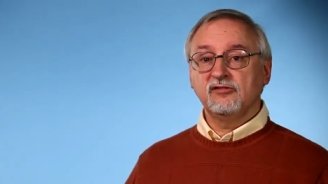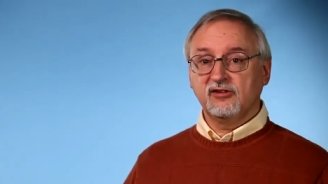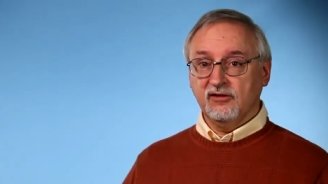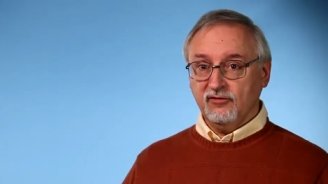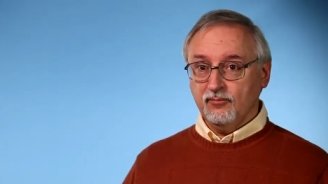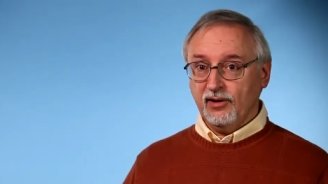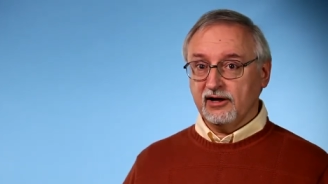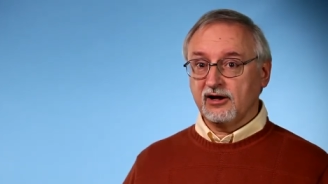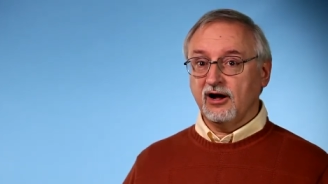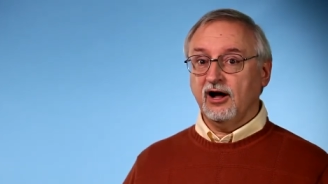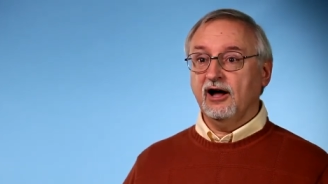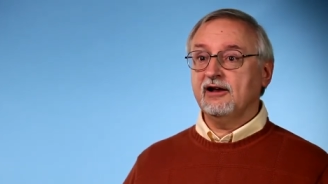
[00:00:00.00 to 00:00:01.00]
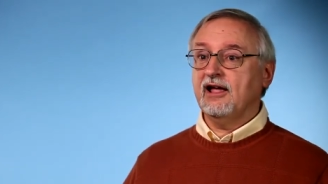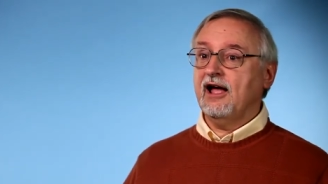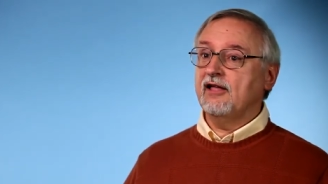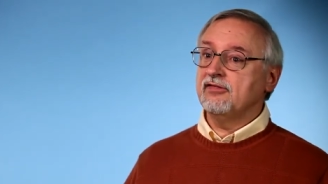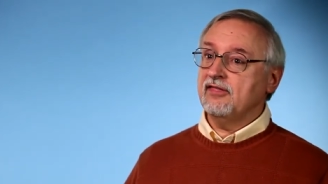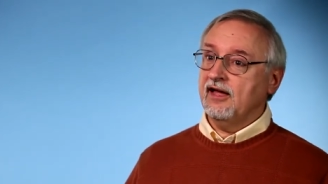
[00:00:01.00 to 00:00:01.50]
is given by God
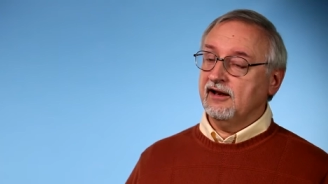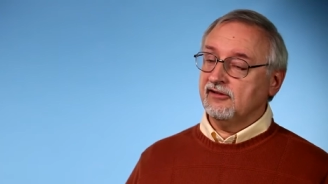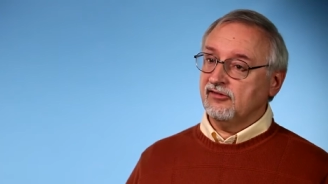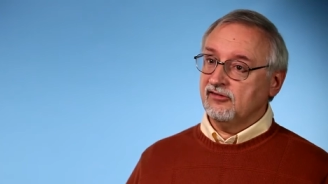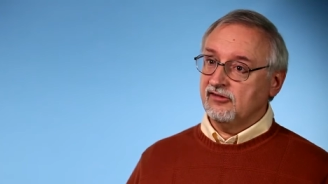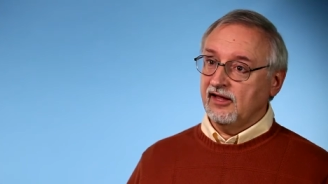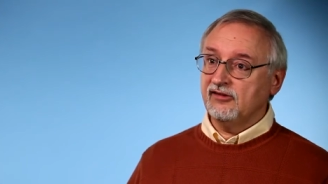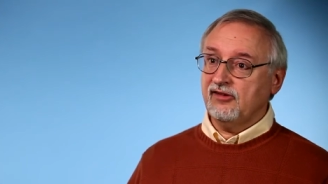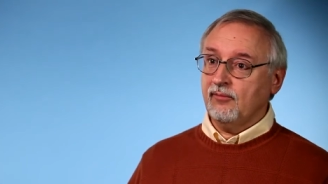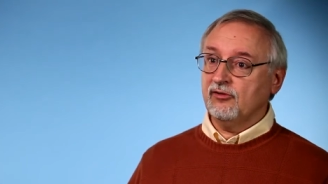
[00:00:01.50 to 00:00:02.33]
and that it's then